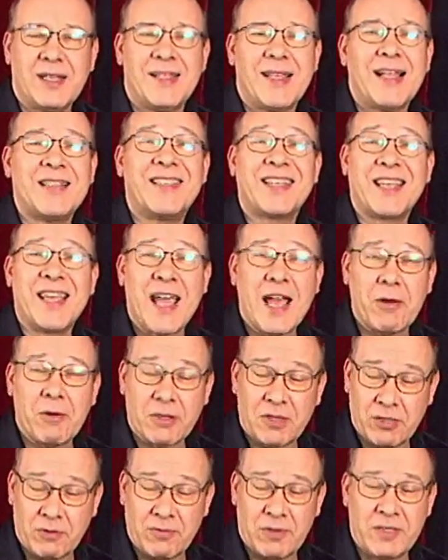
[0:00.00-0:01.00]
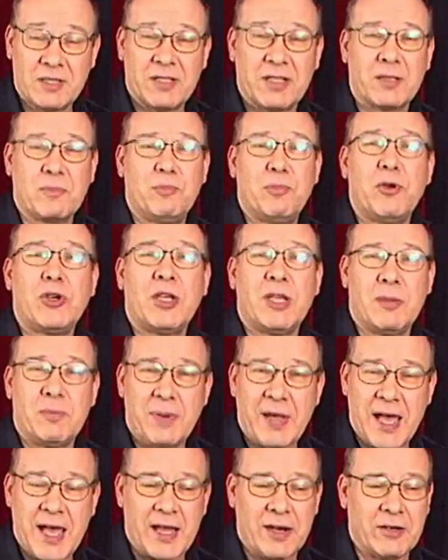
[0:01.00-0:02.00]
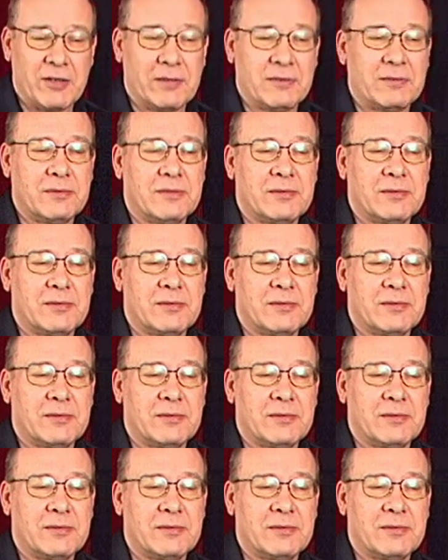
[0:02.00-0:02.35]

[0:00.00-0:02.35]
That's a characteristic boogie pattern.